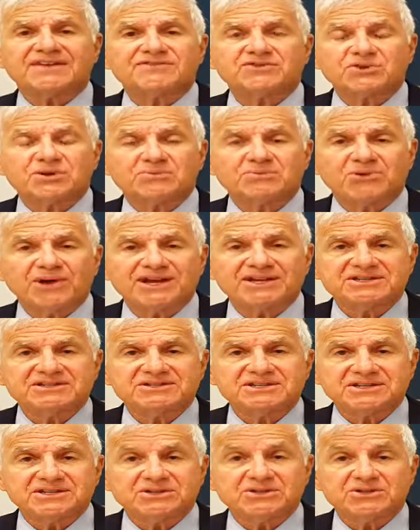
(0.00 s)
after a
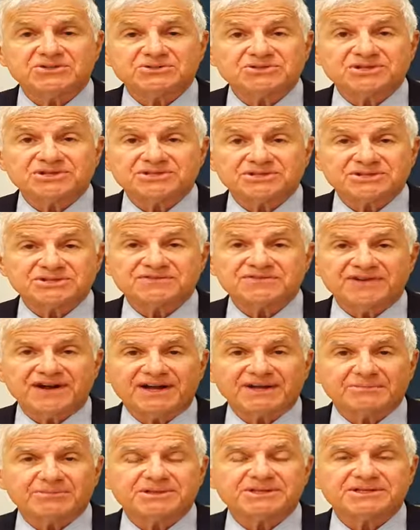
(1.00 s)
pregnancy loses its
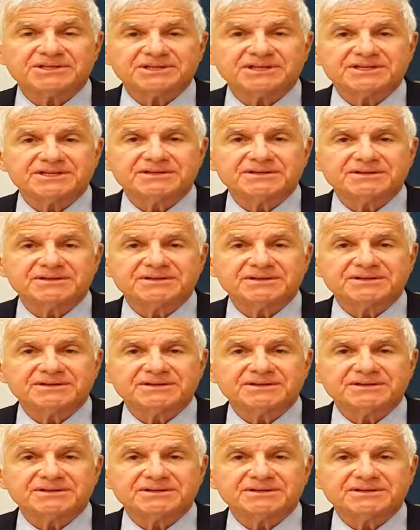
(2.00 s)
viability.